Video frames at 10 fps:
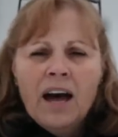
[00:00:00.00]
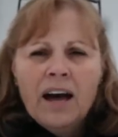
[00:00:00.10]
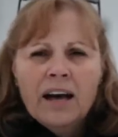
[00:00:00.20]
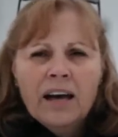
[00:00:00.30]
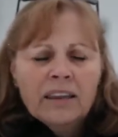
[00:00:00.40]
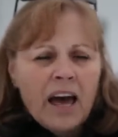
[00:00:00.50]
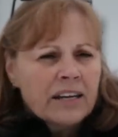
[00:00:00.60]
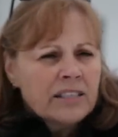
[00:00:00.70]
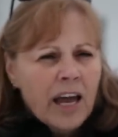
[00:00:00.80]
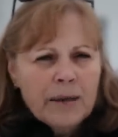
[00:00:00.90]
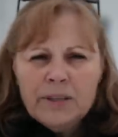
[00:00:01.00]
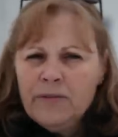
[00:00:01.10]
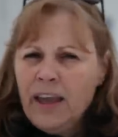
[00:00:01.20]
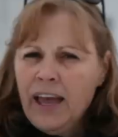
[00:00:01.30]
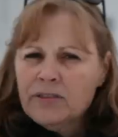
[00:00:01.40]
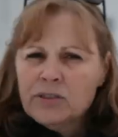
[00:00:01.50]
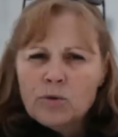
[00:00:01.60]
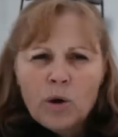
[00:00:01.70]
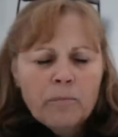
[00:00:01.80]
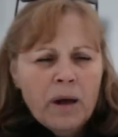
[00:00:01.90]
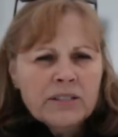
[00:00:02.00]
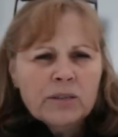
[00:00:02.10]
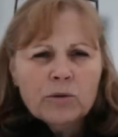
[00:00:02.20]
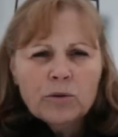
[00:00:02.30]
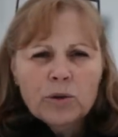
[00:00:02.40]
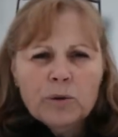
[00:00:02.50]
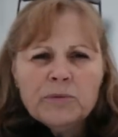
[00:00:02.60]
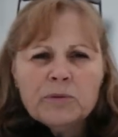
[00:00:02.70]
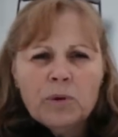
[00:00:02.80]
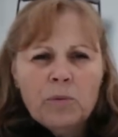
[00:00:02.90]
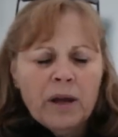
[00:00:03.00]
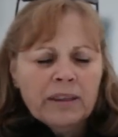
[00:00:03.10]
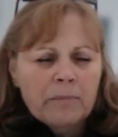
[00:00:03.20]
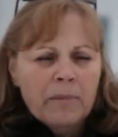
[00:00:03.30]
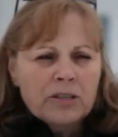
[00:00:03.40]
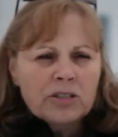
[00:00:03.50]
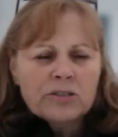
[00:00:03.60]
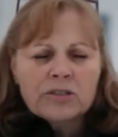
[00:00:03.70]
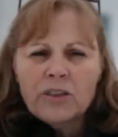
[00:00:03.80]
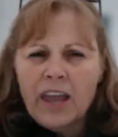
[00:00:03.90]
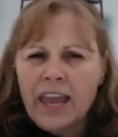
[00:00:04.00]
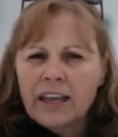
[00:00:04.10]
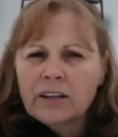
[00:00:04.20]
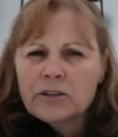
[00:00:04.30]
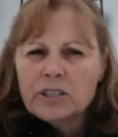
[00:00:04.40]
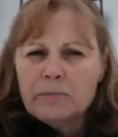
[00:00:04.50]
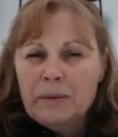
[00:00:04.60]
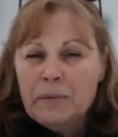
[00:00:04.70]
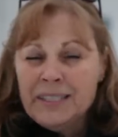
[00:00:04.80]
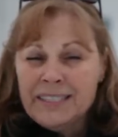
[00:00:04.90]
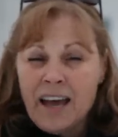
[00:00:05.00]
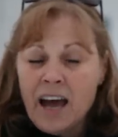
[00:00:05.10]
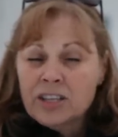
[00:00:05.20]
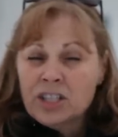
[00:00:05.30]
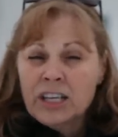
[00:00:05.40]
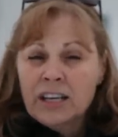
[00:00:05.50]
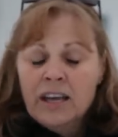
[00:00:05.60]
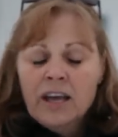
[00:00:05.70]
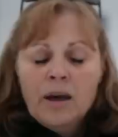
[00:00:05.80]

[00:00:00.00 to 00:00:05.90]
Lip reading: A lot of times if they have sore muscle groups, we want the mushers or the handlers to be massaging.